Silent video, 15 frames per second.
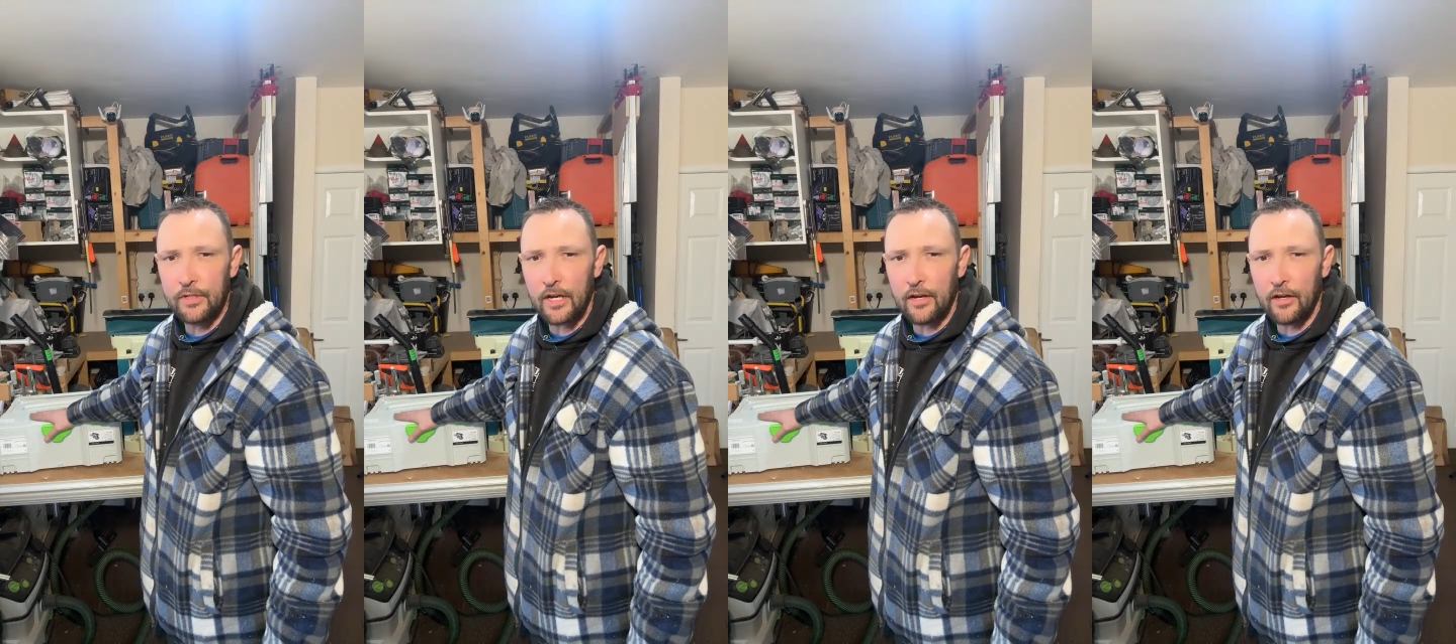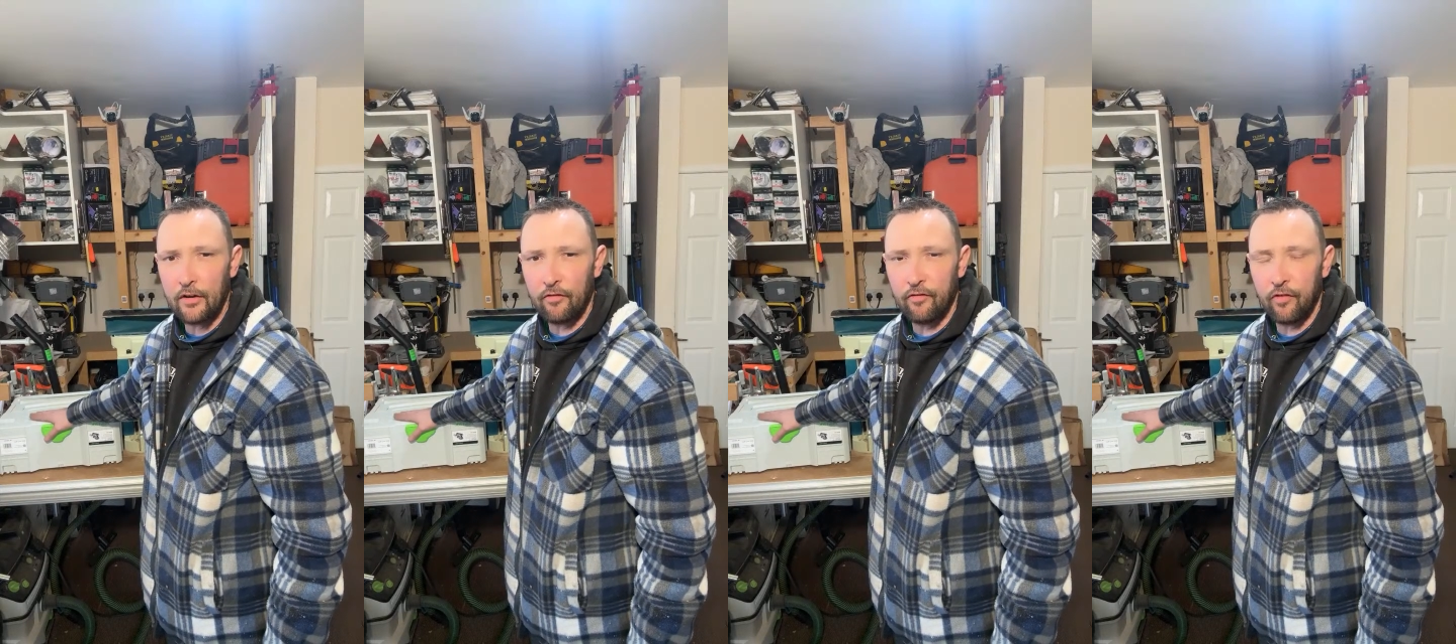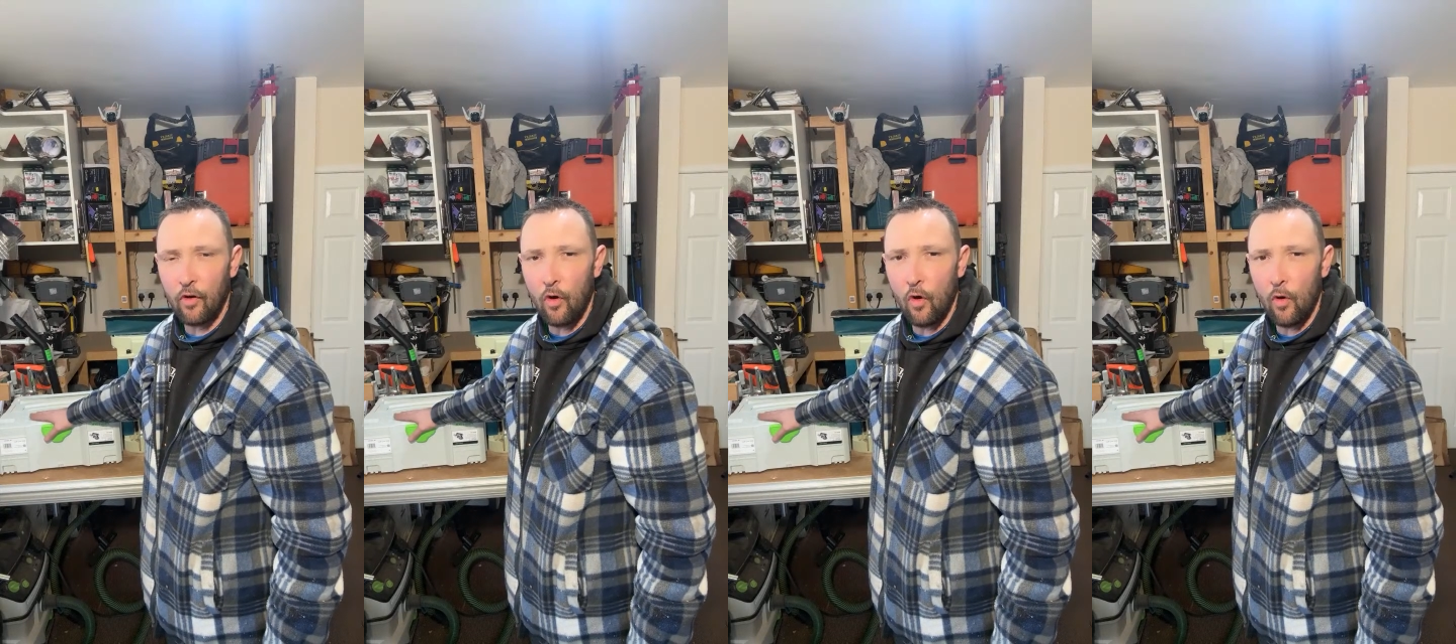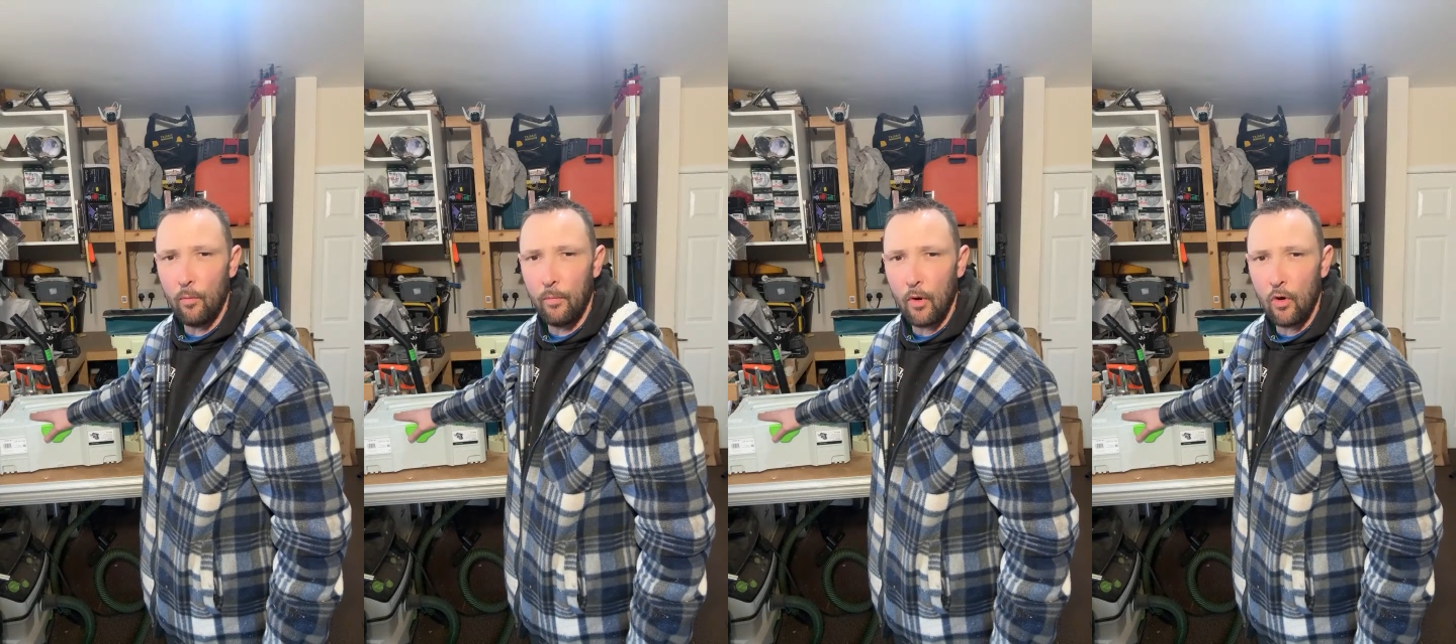under
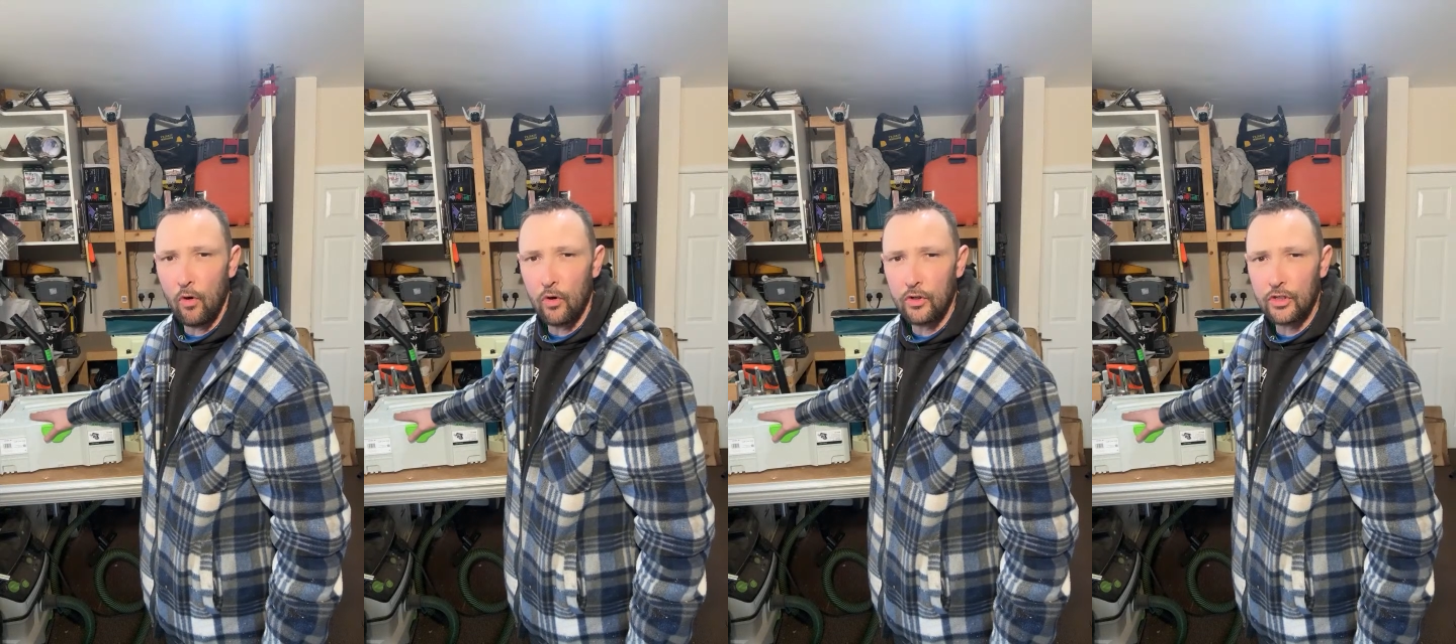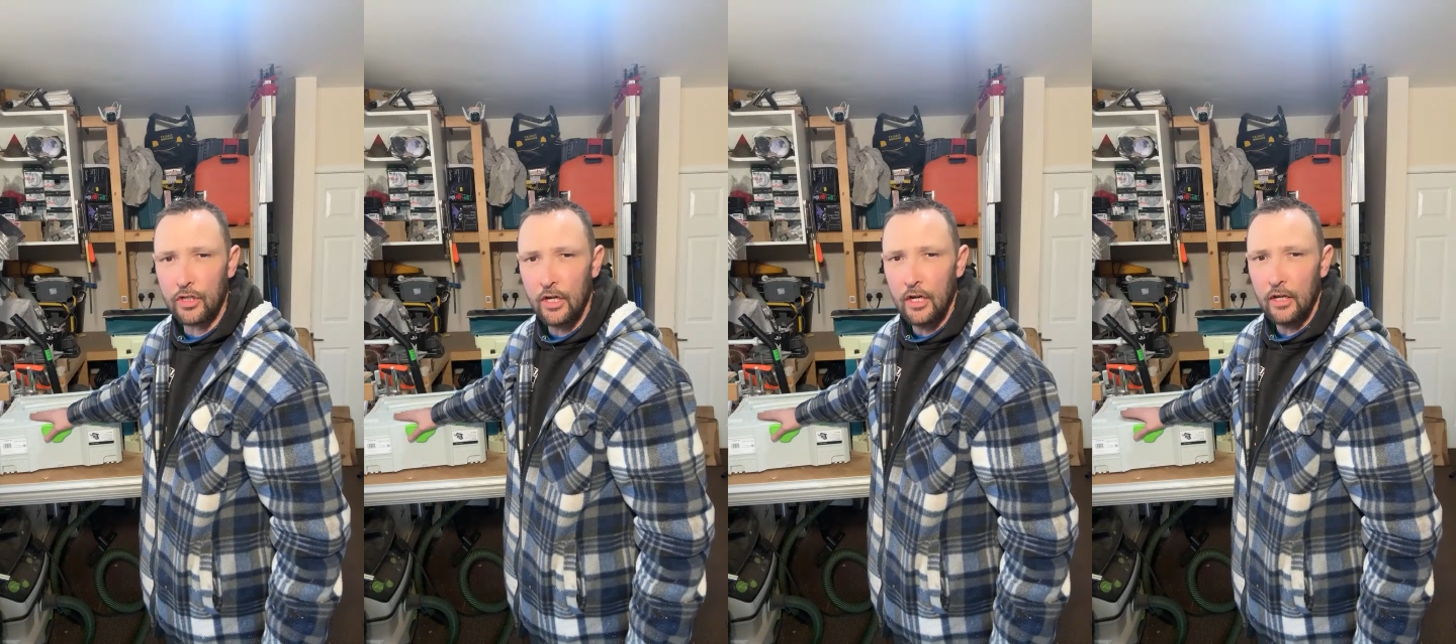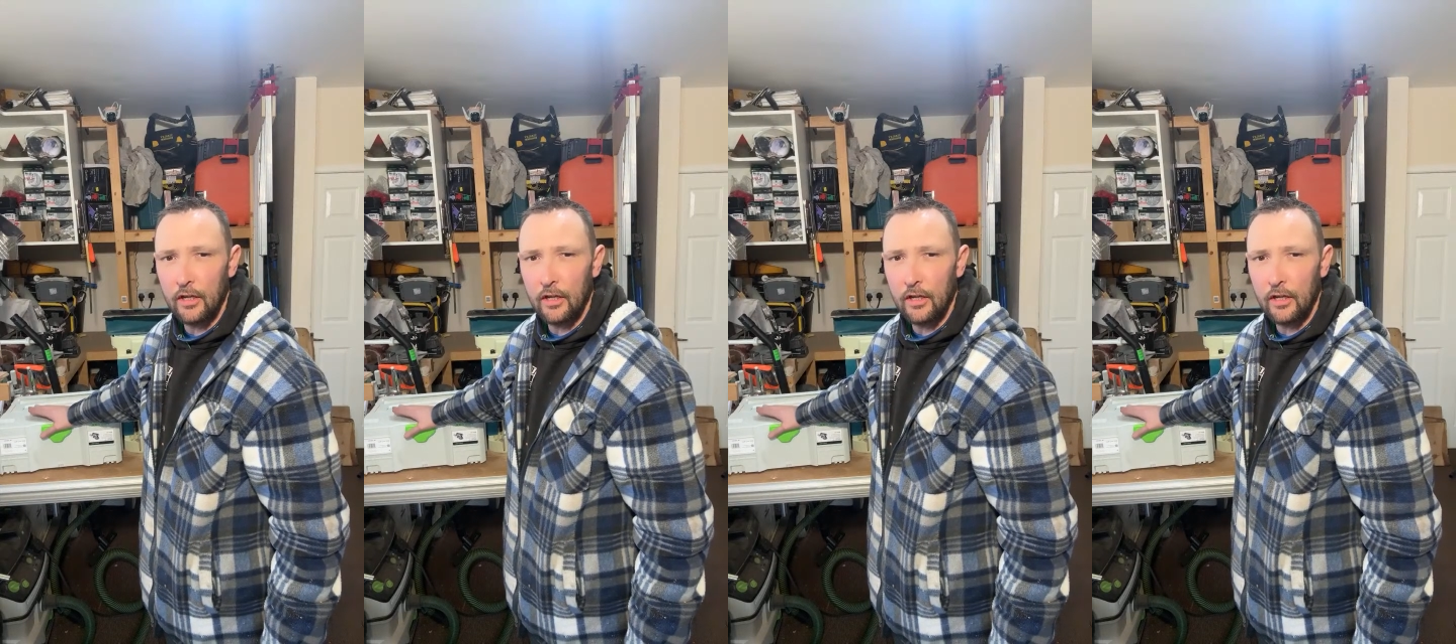floorboards.